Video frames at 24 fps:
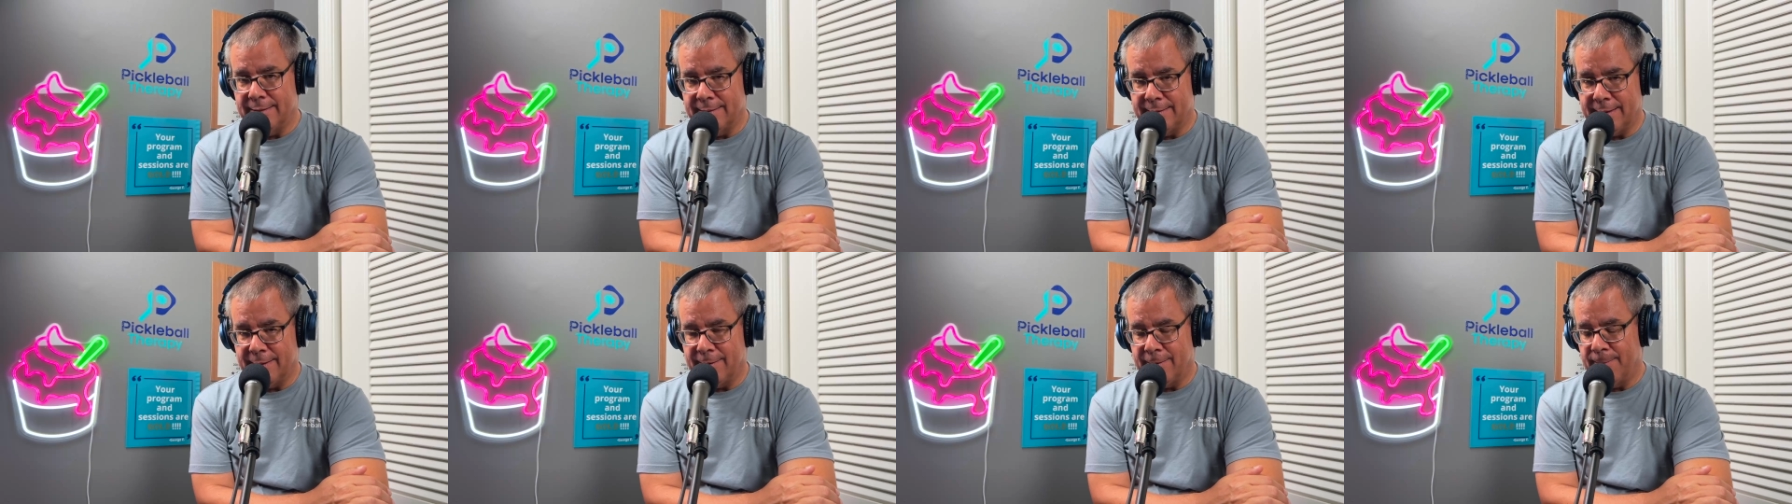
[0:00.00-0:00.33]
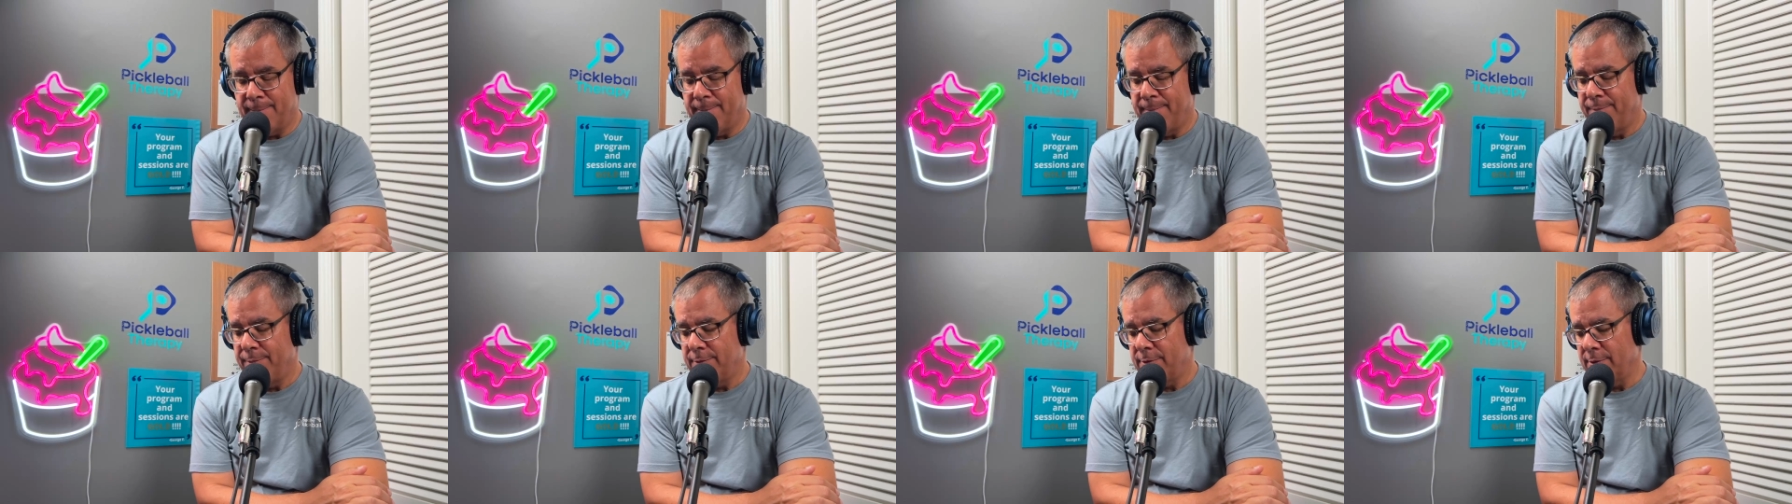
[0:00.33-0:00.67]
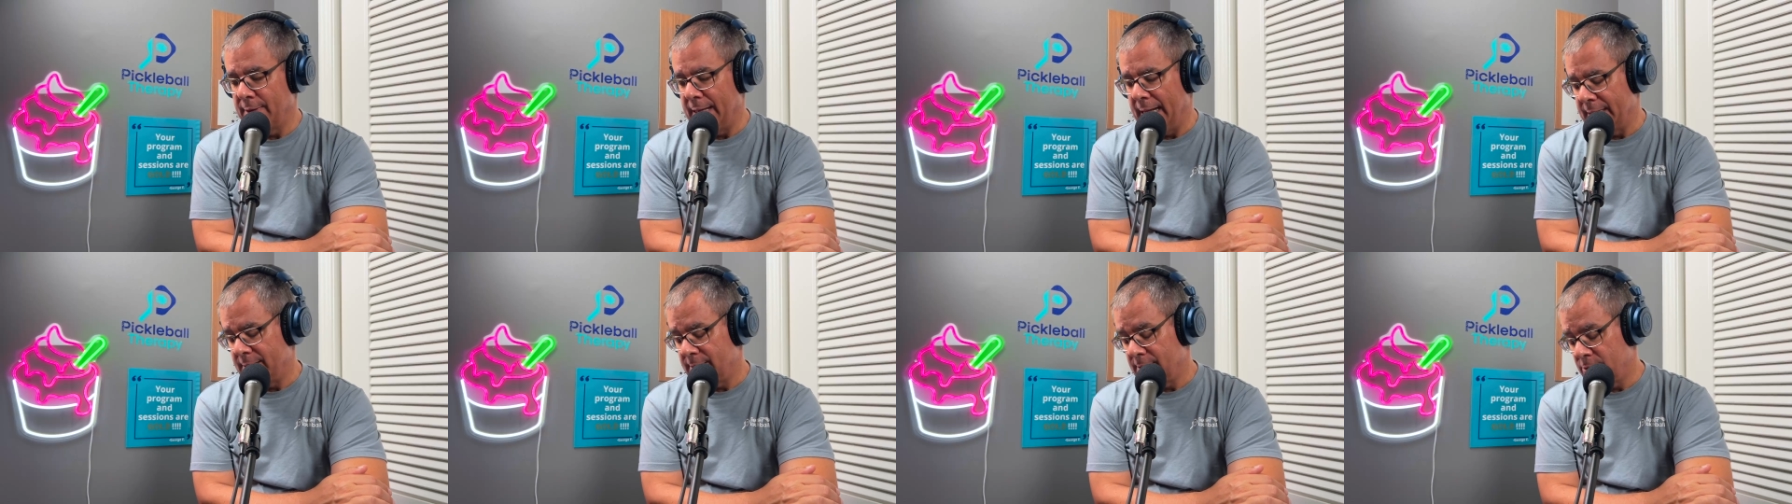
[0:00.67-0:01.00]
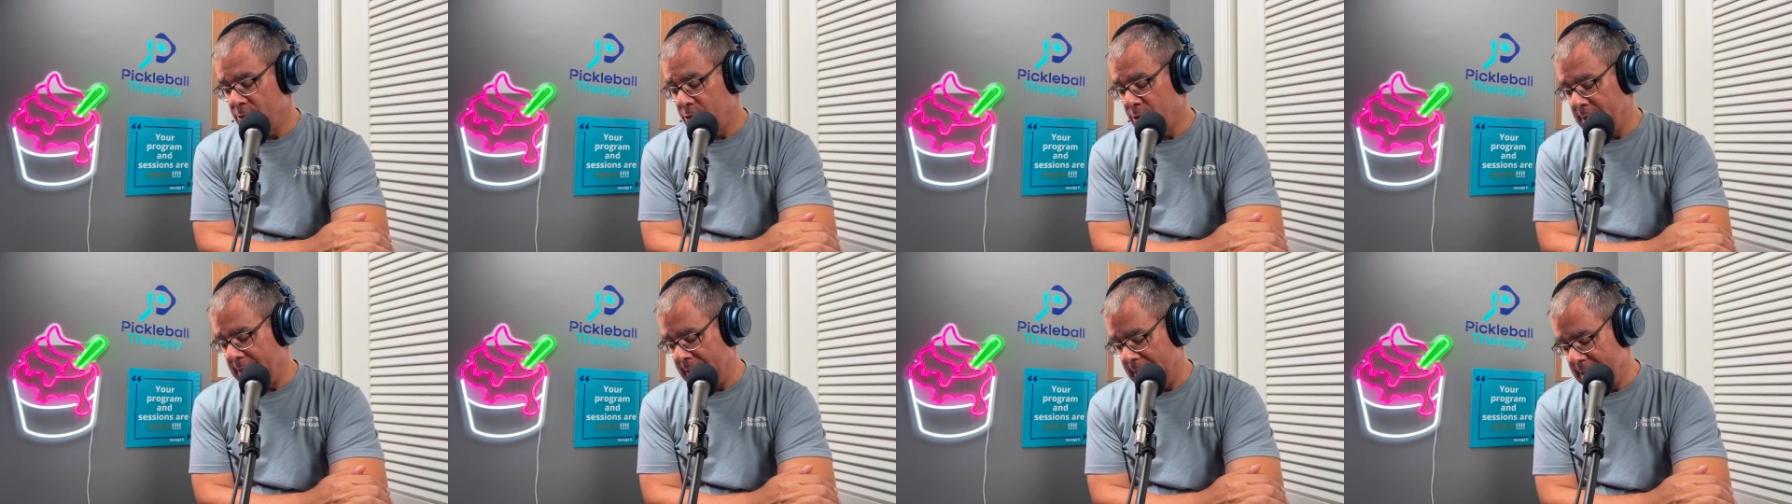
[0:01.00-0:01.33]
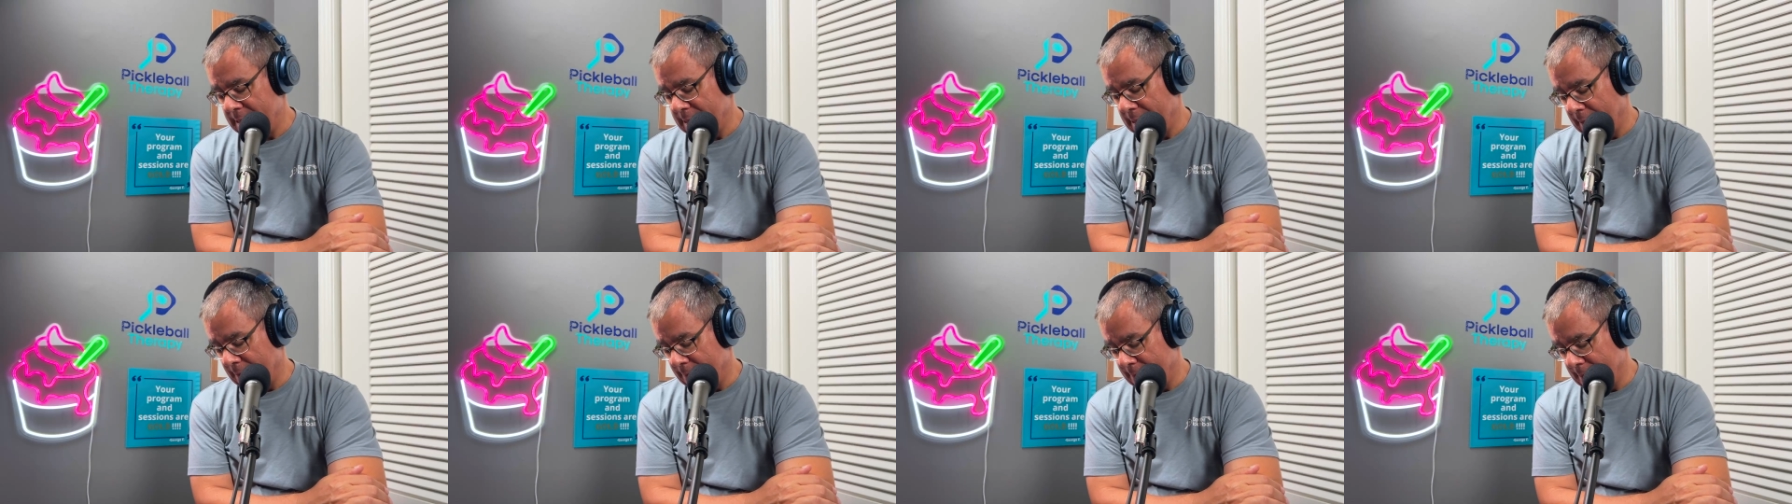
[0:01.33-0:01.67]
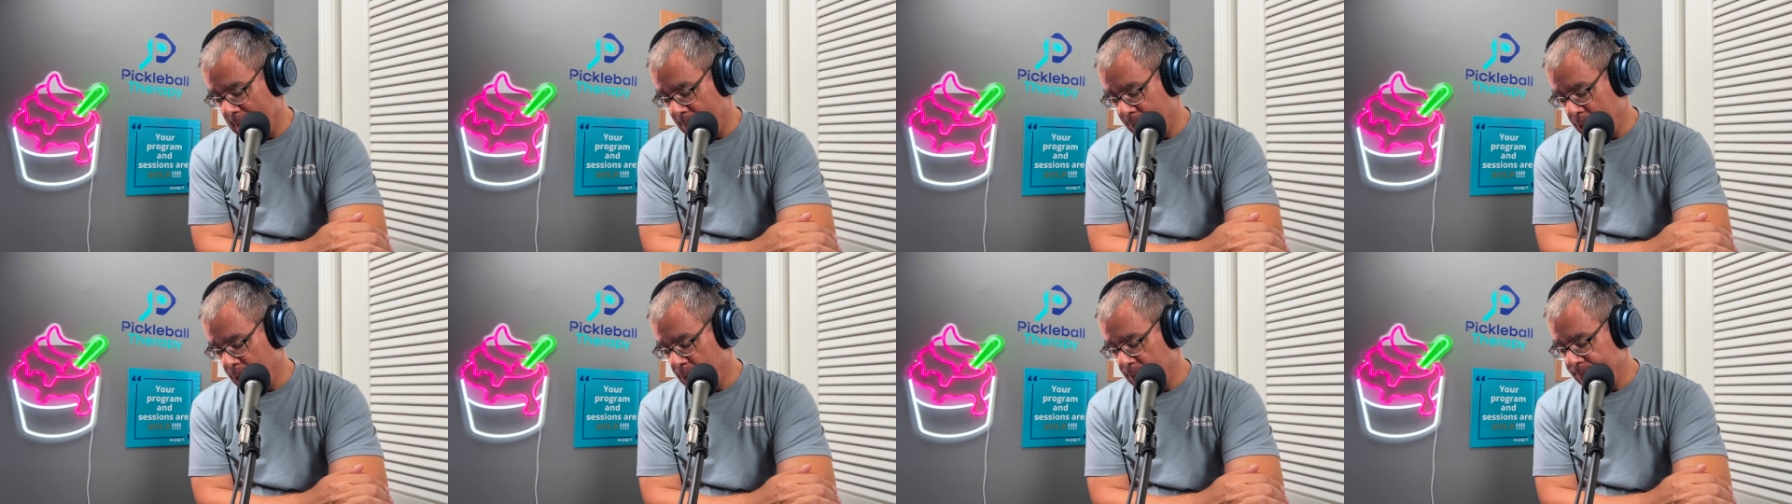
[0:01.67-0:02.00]
error. So that's a strategic
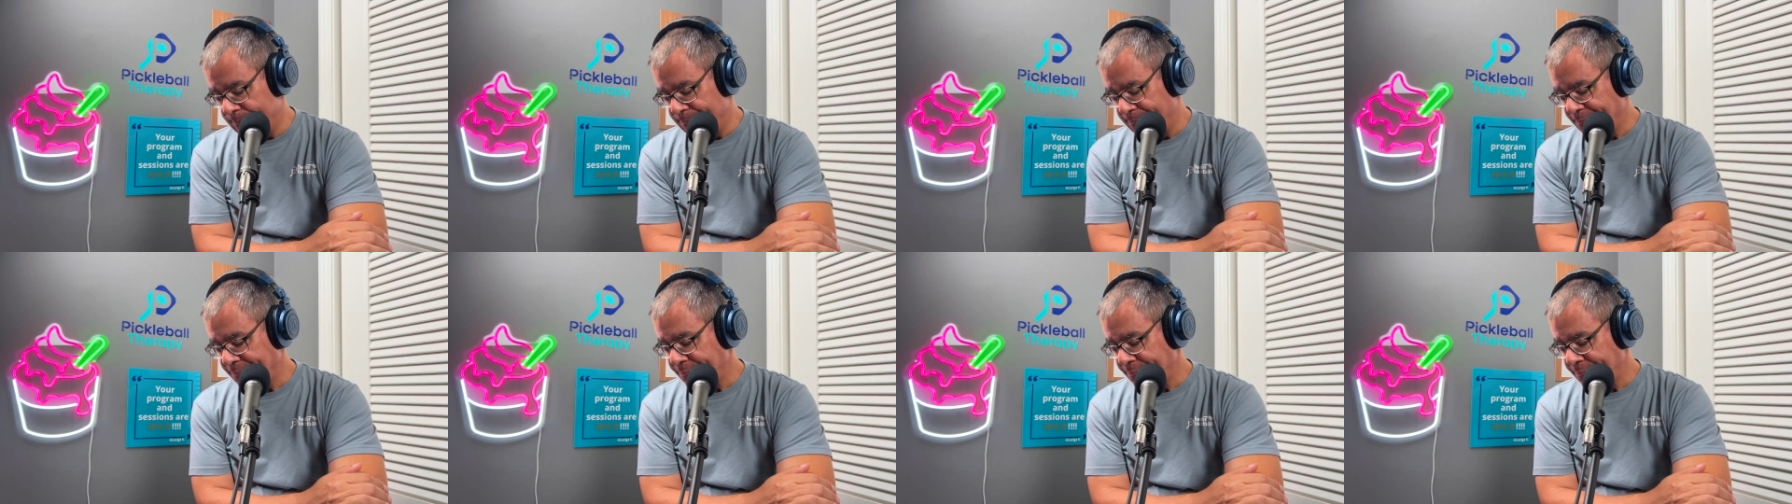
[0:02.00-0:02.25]
example.